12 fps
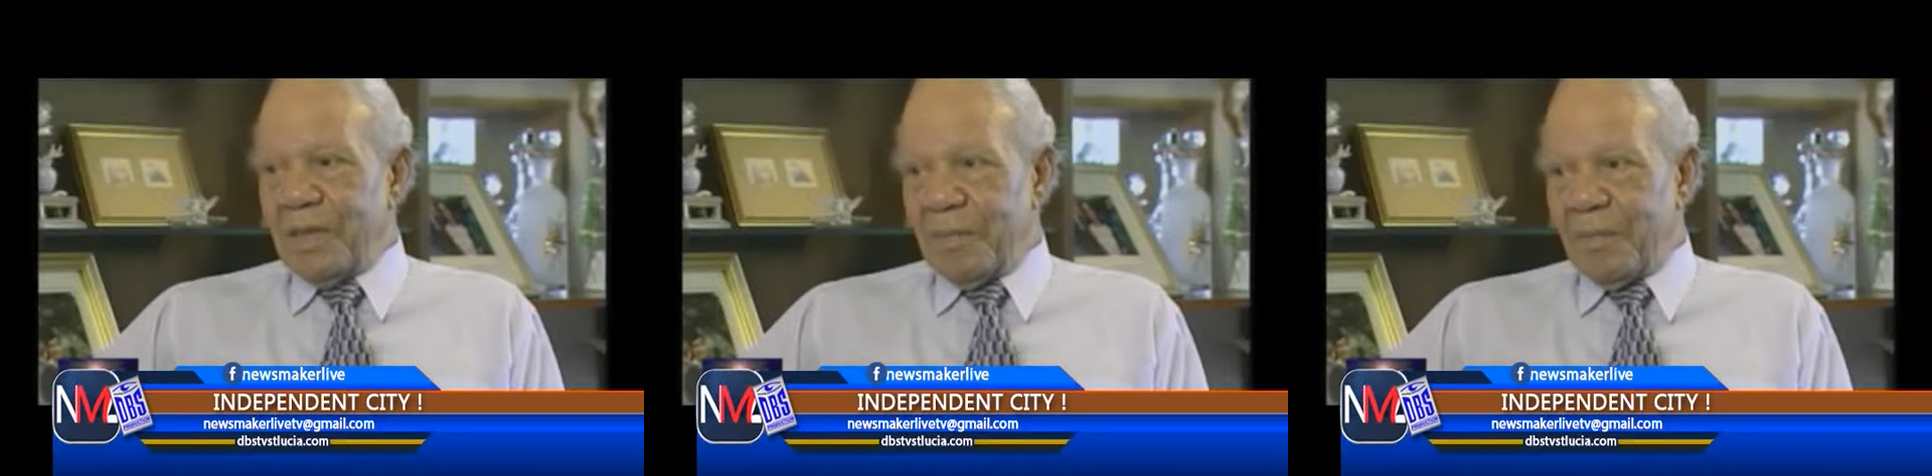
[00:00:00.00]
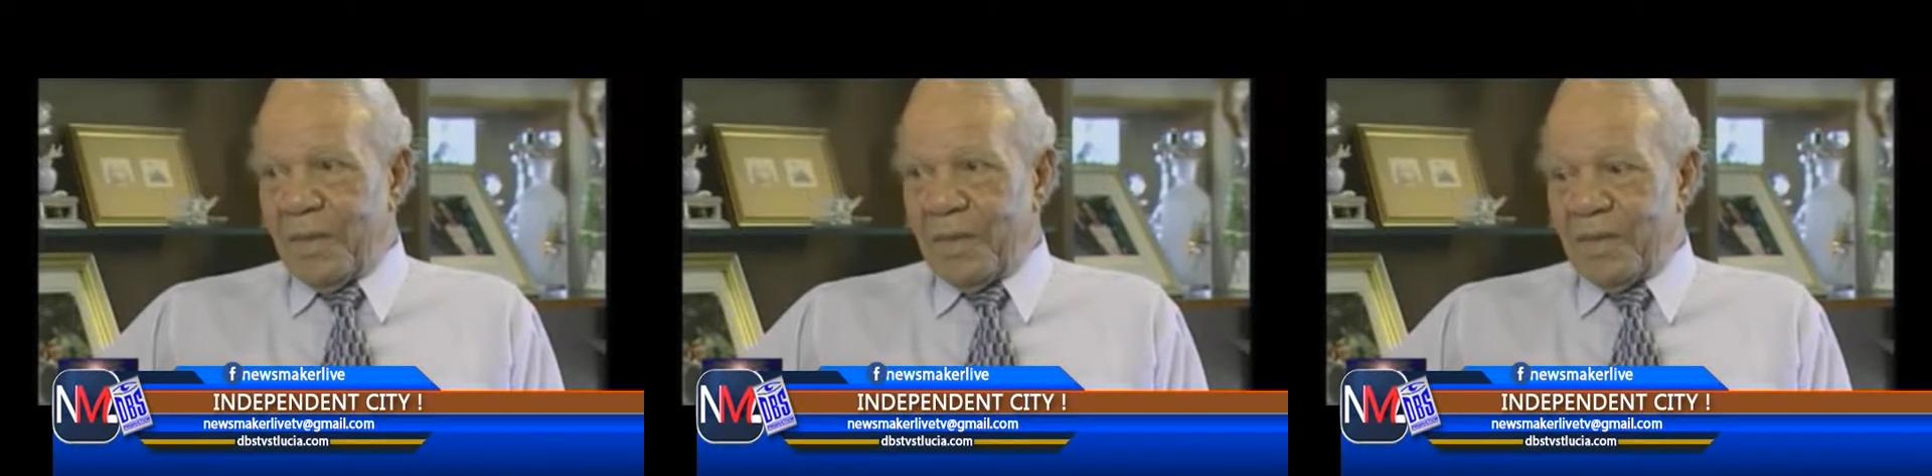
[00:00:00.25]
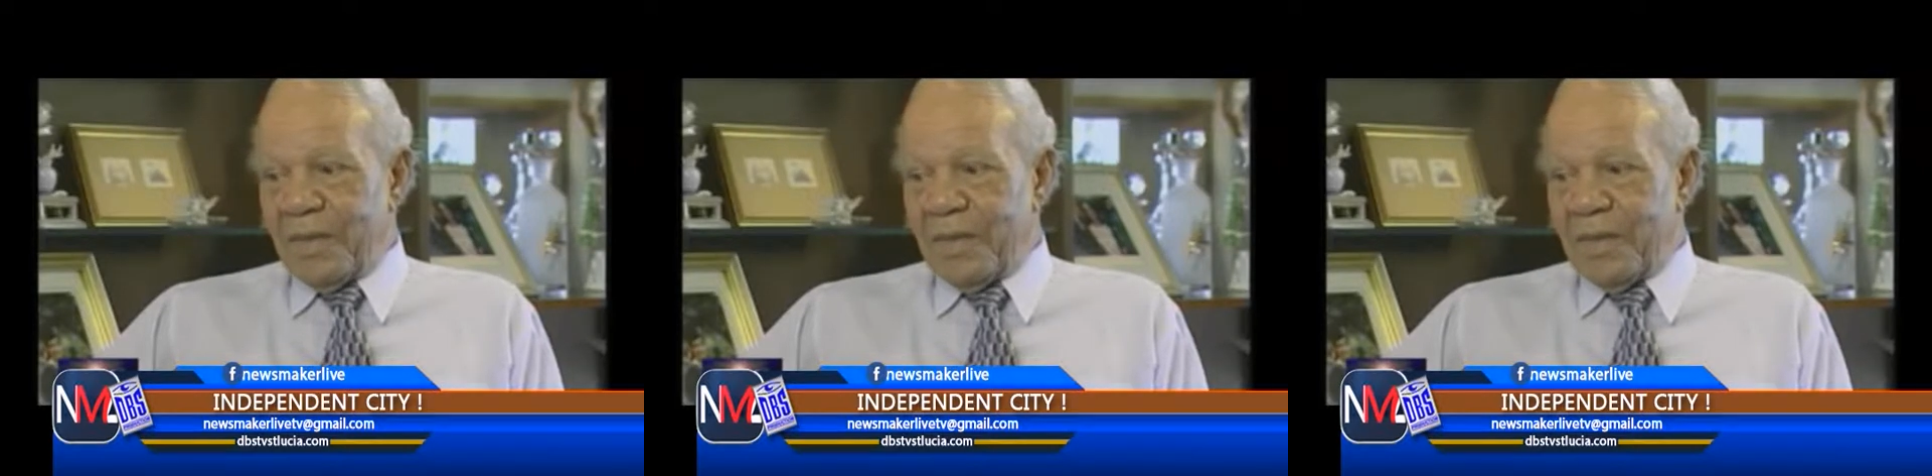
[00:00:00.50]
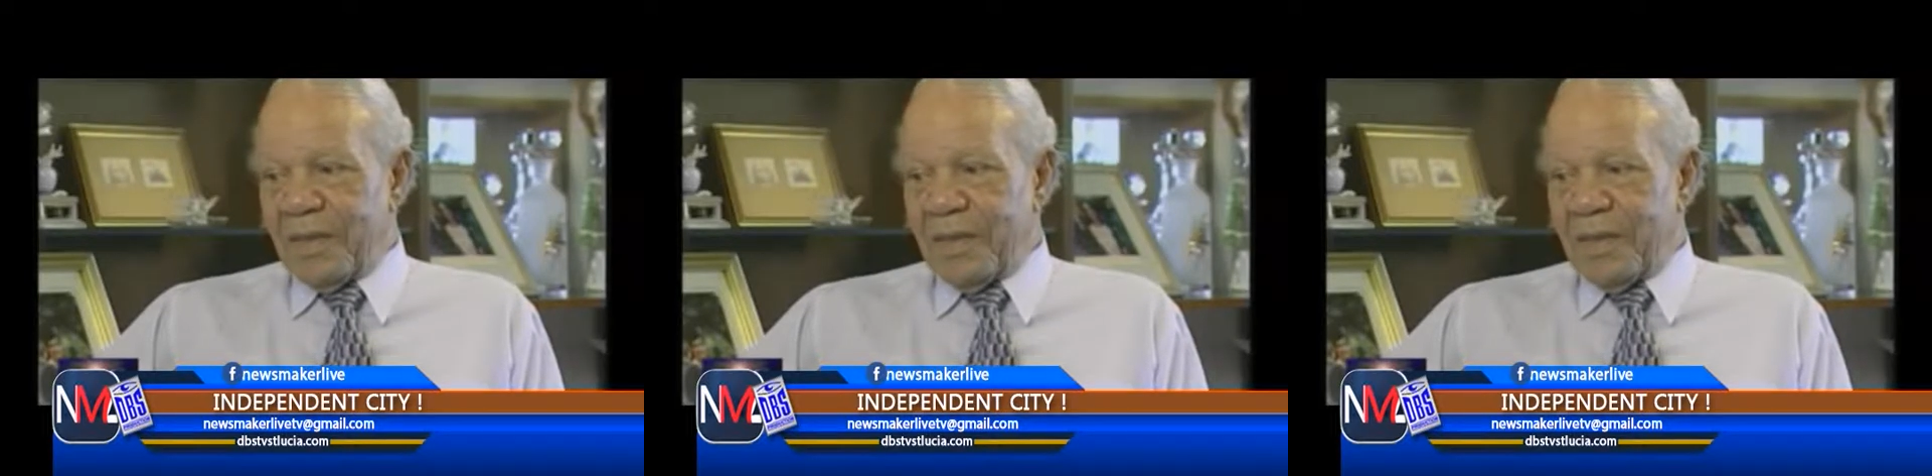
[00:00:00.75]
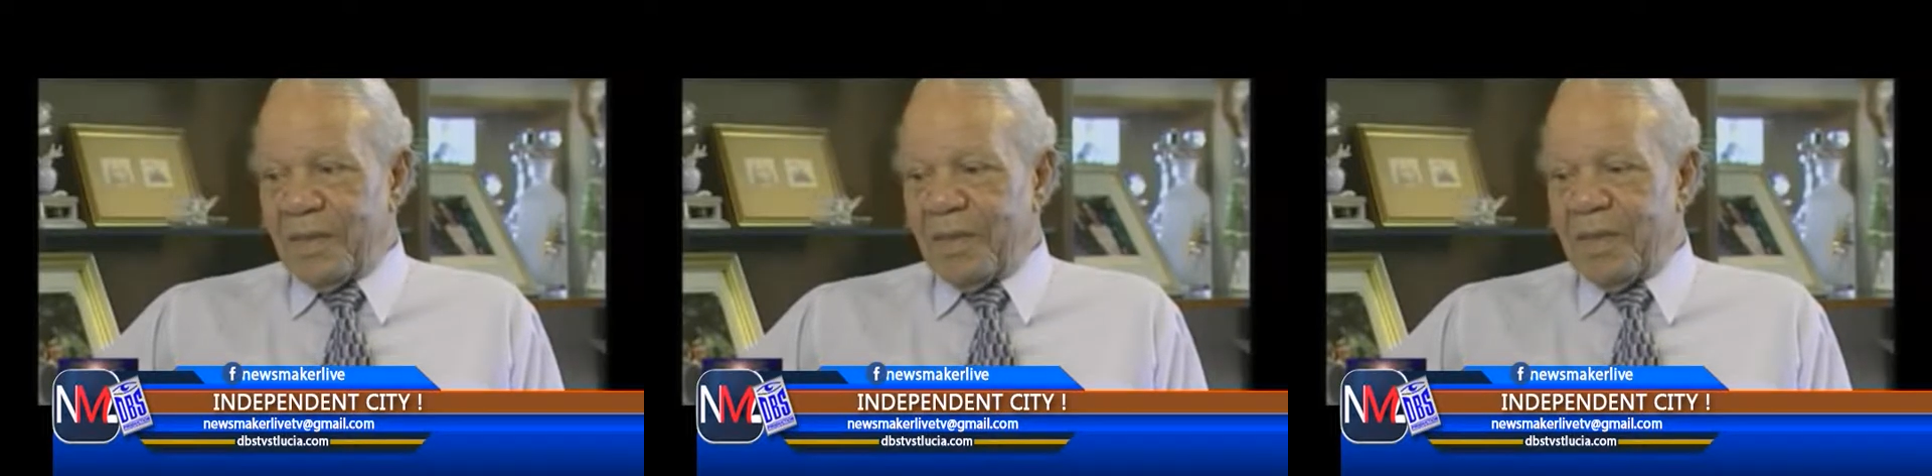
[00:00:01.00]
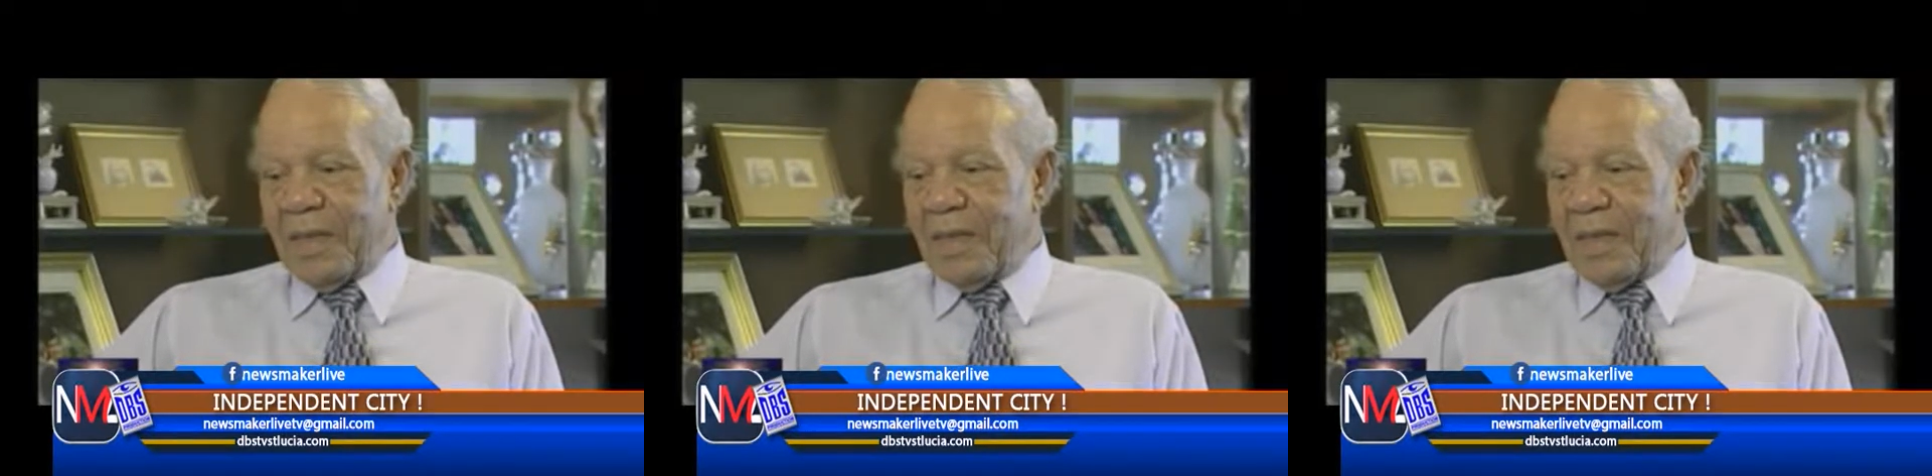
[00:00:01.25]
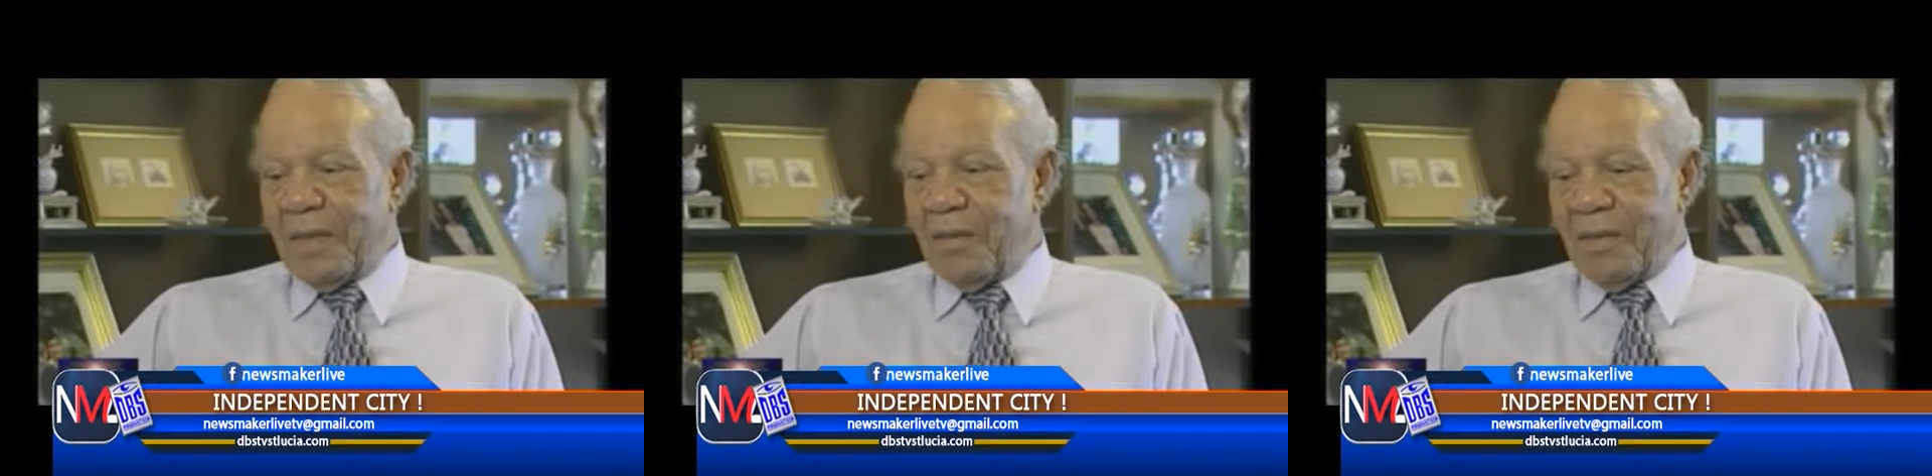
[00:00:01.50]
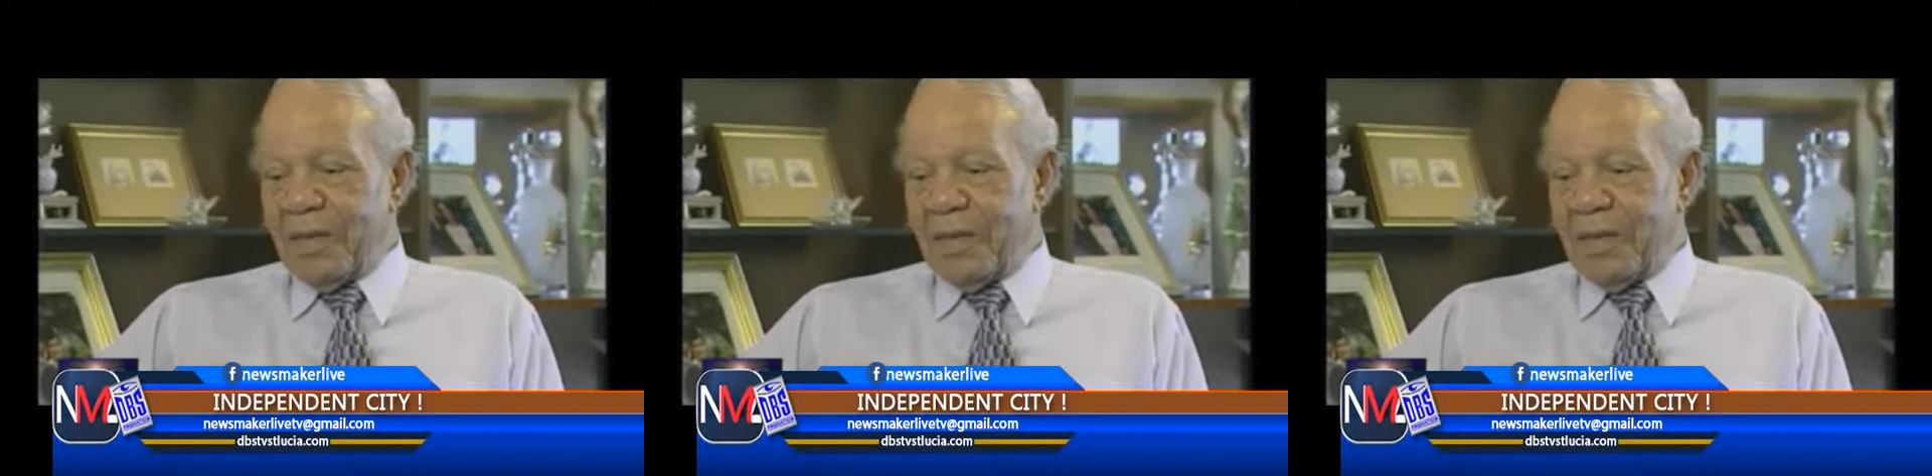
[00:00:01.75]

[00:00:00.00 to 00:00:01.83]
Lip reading: years we spent together,